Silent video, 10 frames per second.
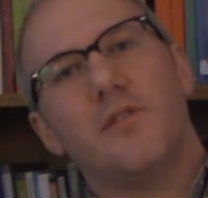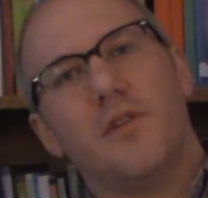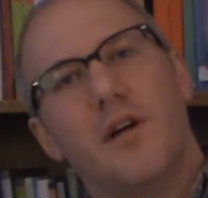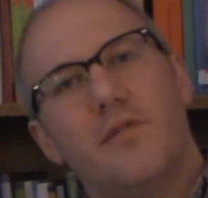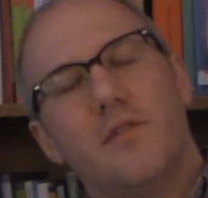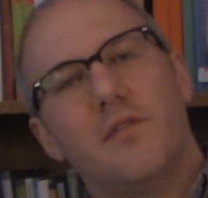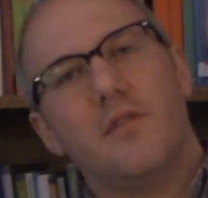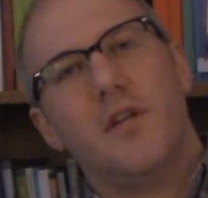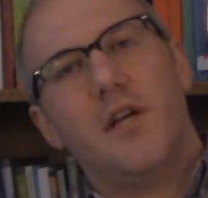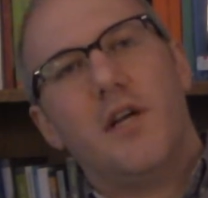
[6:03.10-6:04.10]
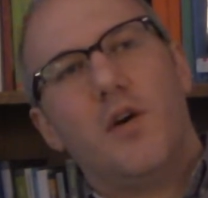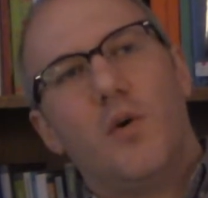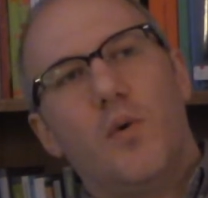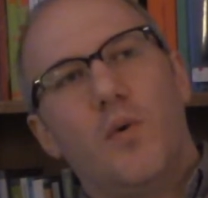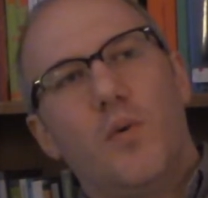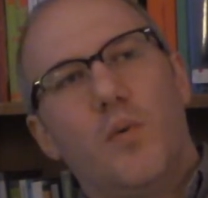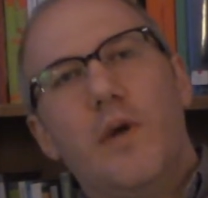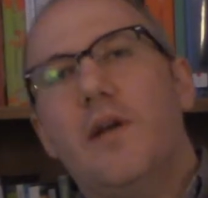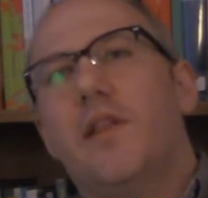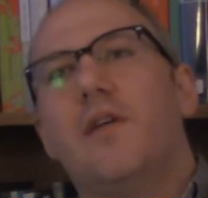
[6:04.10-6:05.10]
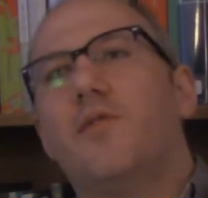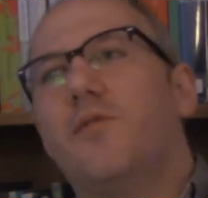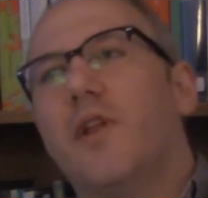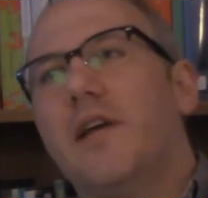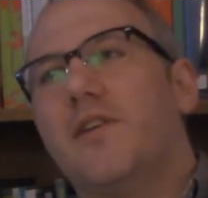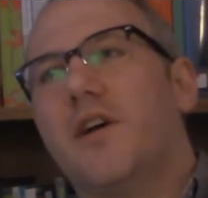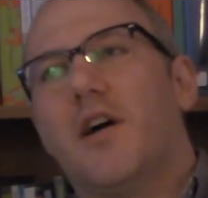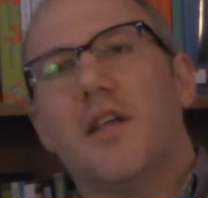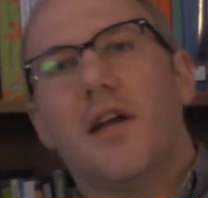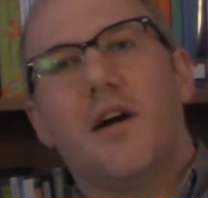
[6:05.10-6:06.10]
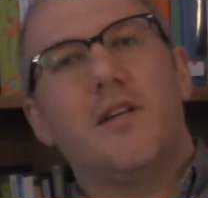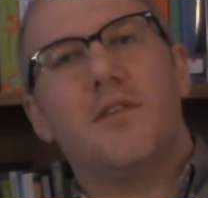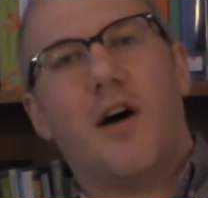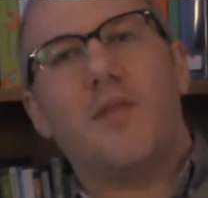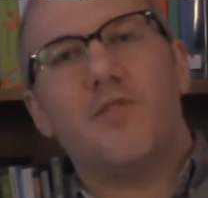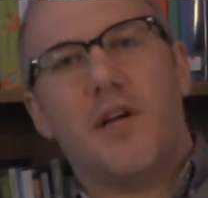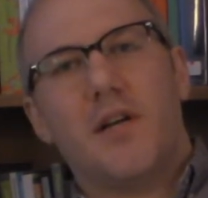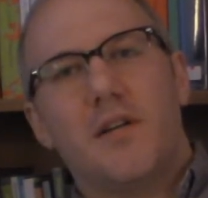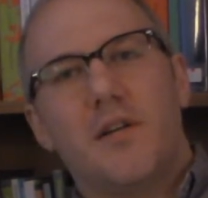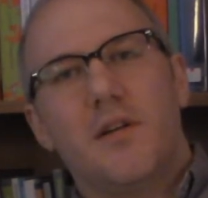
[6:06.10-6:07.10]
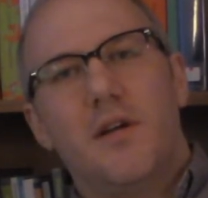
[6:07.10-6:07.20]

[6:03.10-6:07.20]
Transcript: level. We then would relate to God like God's an object.